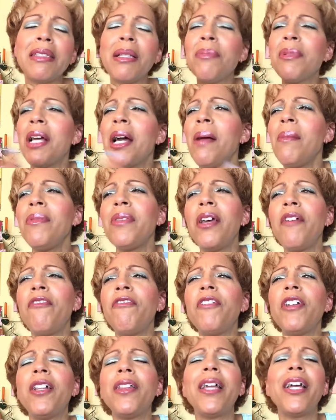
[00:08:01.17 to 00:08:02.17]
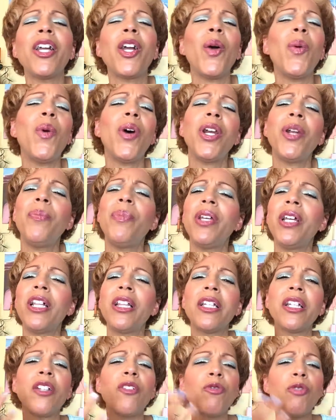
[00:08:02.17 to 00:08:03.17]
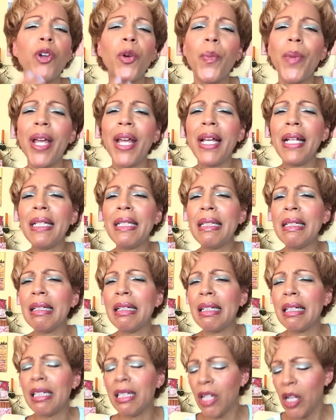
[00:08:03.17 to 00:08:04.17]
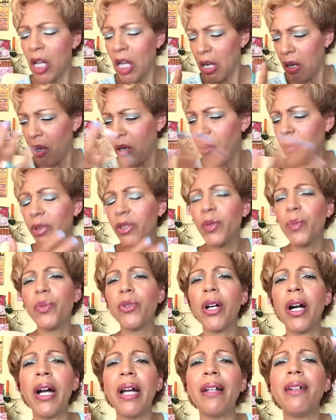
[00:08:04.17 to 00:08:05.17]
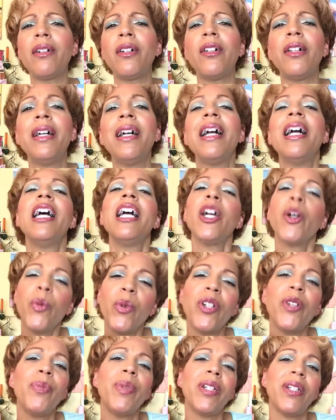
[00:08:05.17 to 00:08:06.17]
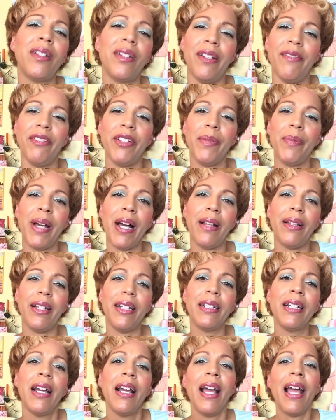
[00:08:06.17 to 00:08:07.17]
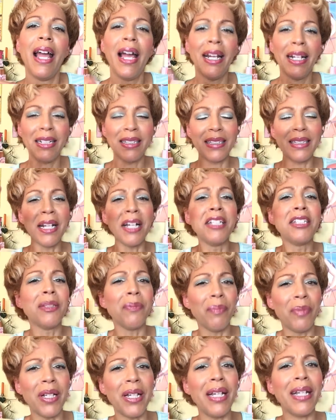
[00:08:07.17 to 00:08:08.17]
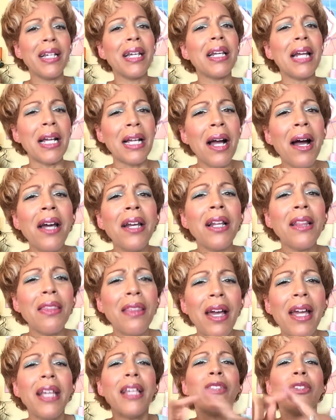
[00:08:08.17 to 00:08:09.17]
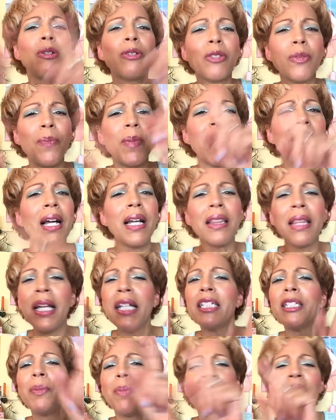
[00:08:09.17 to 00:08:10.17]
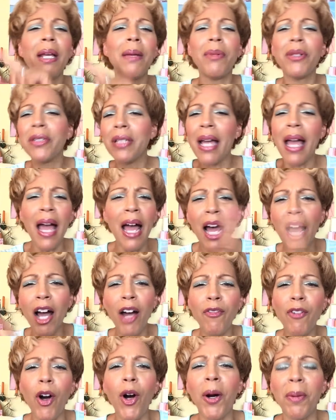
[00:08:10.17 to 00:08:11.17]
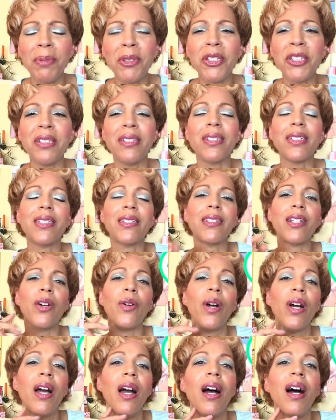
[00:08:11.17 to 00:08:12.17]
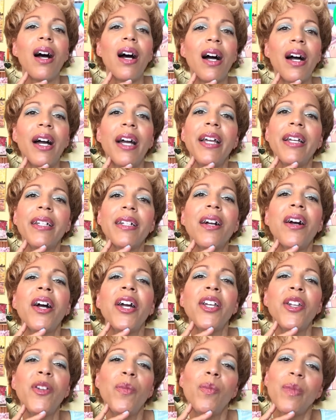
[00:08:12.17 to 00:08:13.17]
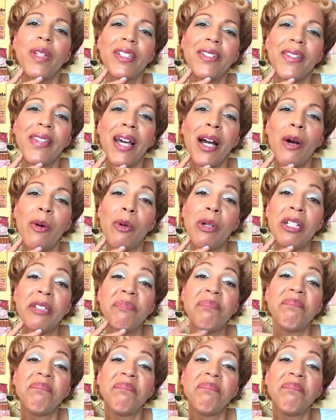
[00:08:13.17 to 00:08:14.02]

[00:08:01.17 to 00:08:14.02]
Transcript: Sometimes I feel like I want to be a little romantic and almost bridal. It would have been a lovely palette, and it's nice and big, and I kind of like those big. I like to be able to have options, so I kind of missed that one.